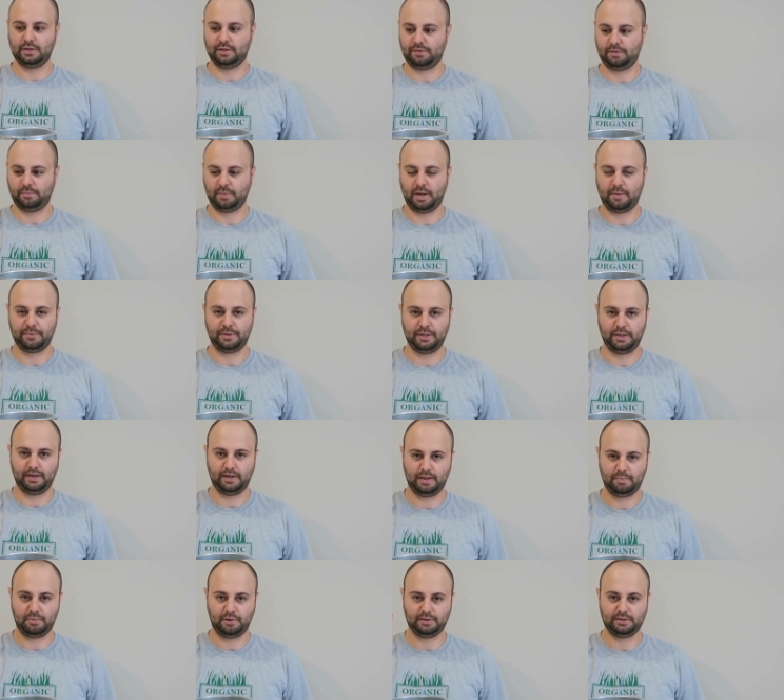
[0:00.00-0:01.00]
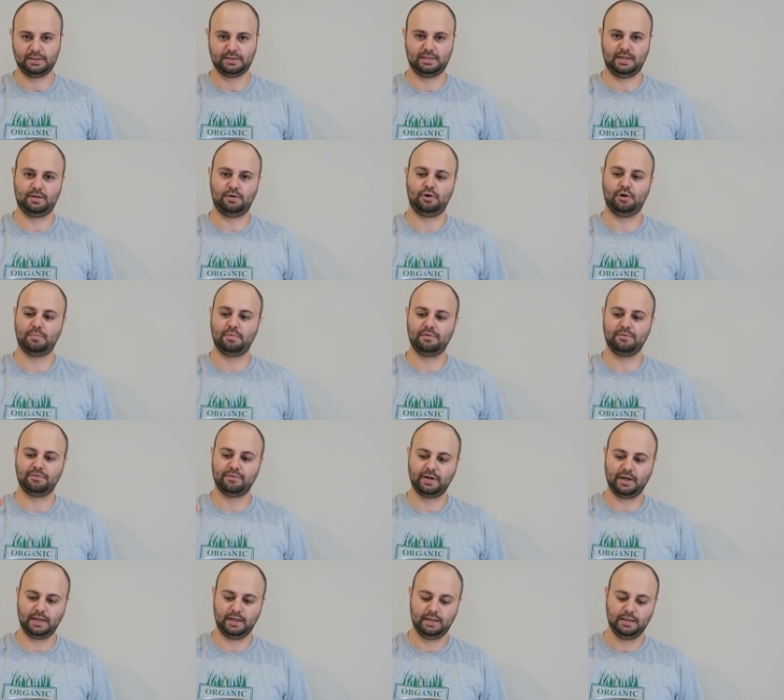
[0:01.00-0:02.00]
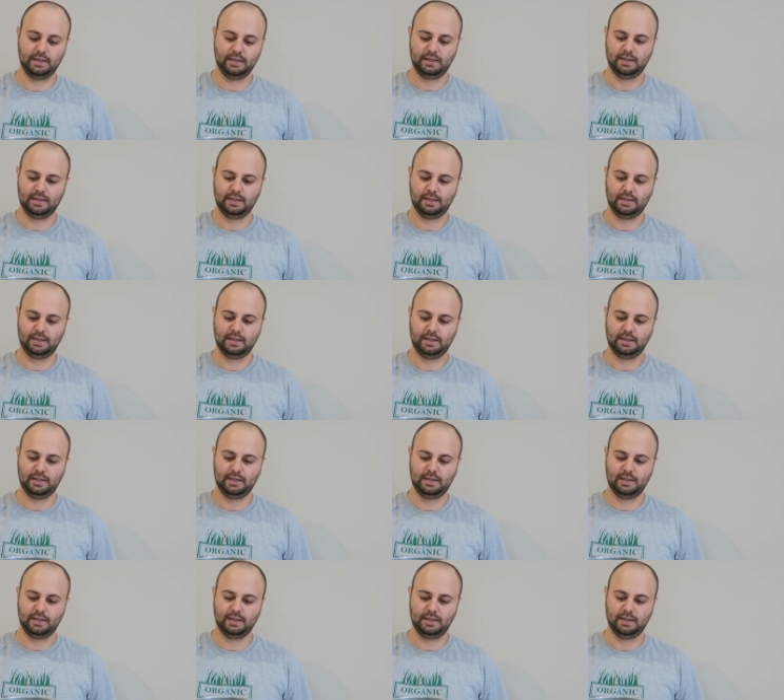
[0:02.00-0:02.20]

a thermometer here. I bought this at Harbor Freight.